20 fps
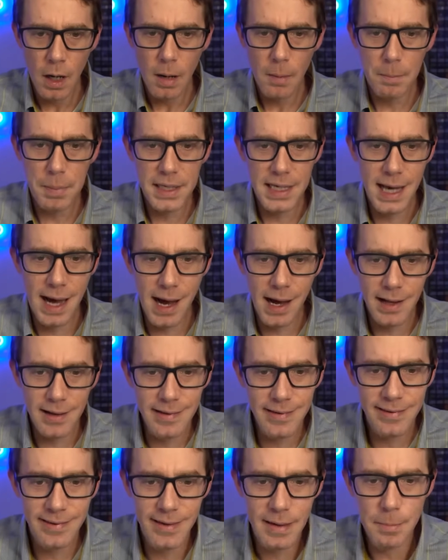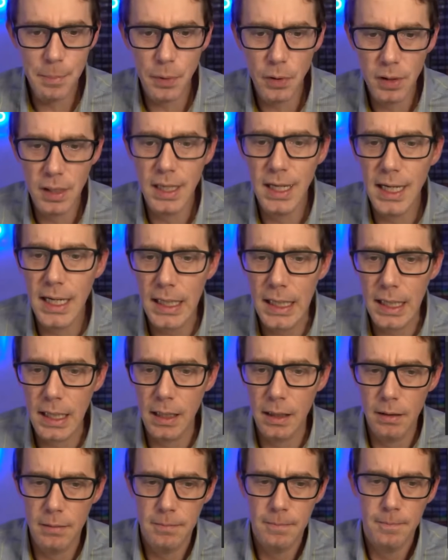Beyond simple
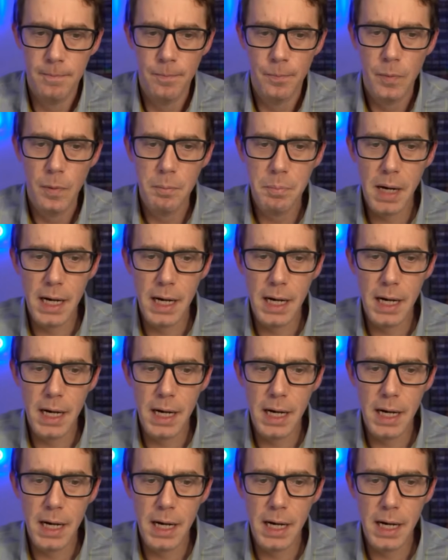heating by